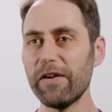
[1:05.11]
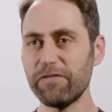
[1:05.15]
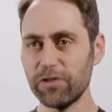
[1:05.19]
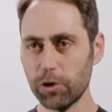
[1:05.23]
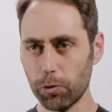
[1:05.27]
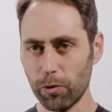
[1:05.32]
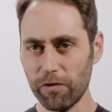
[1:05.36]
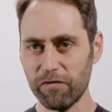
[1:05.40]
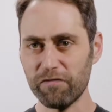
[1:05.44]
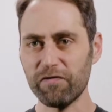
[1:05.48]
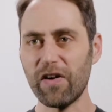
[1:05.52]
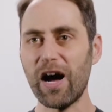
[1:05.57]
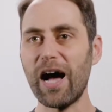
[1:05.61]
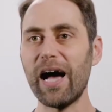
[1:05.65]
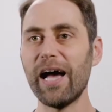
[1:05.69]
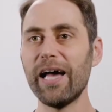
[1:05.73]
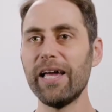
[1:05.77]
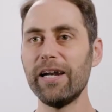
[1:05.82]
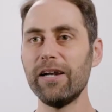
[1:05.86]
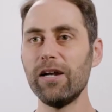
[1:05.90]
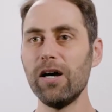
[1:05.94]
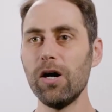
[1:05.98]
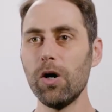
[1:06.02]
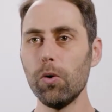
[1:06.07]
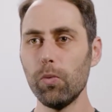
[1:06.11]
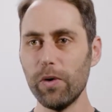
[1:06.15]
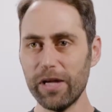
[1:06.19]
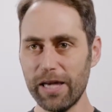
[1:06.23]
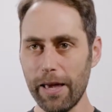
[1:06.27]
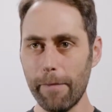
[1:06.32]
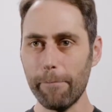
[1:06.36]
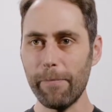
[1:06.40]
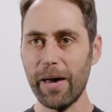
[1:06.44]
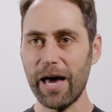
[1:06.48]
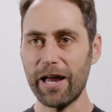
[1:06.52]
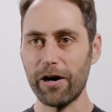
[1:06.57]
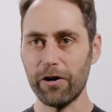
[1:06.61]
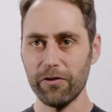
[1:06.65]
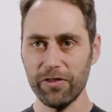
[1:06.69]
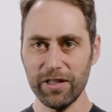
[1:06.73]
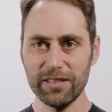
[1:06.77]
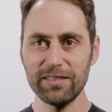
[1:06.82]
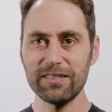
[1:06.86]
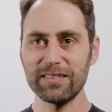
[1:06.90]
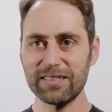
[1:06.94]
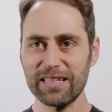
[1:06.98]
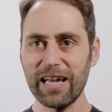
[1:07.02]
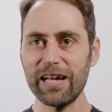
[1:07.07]
we have to refine, we get better.
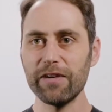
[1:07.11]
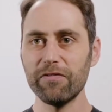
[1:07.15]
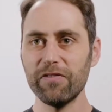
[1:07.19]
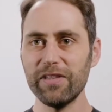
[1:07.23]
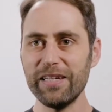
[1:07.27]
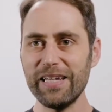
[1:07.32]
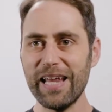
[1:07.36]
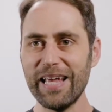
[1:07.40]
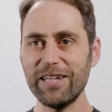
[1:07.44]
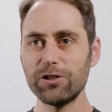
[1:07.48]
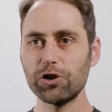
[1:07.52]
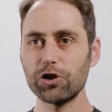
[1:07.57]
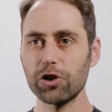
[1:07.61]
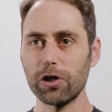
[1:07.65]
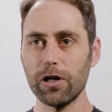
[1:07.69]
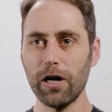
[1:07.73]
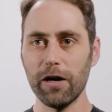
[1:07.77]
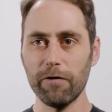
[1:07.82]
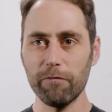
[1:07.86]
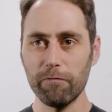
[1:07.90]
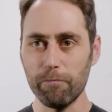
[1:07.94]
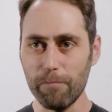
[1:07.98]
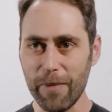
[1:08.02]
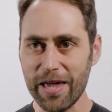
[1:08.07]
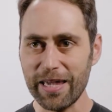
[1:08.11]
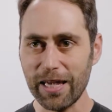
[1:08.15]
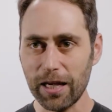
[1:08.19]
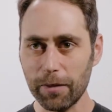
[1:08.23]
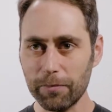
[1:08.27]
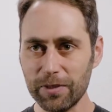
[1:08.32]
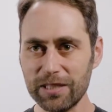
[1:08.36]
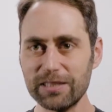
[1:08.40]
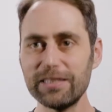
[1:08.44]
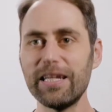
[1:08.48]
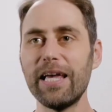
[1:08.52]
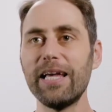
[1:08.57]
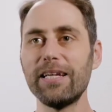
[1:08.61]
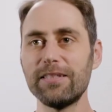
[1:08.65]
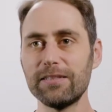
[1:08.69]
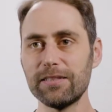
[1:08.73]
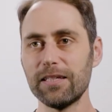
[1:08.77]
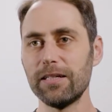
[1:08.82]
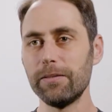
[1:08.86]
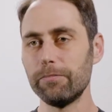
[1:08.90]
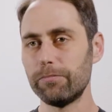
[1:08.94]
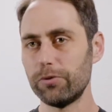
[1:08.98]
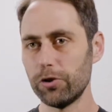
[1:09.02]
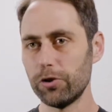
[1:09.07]
This is kind of the nature of making mistakes and